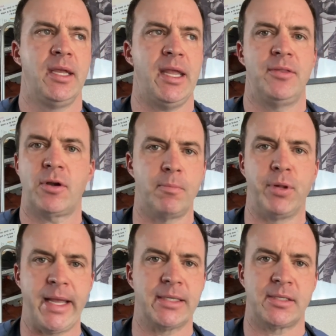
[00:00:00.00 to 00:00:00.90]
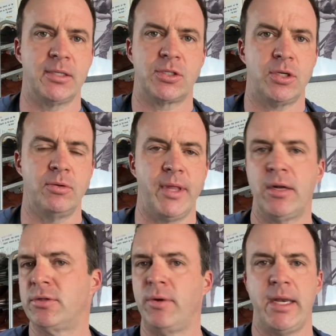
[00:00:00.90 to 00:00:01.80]
and they're a Blake stitch shoe. They
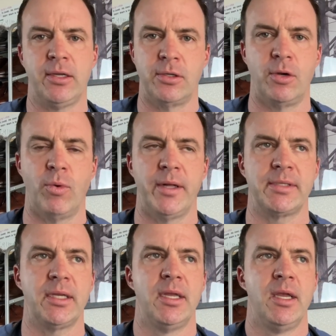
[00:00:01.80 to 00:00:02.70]
don't do any Goodyear welting.